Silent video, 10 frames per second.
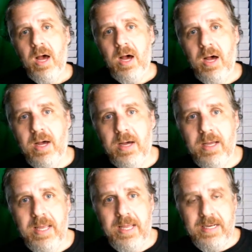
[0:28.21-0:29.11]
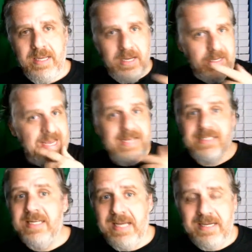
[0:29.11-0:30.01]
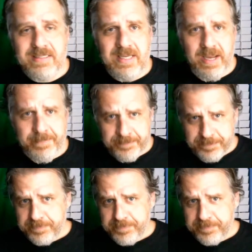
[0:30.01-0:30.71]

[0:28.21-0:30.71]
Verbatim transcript: uh, any uh, SNES game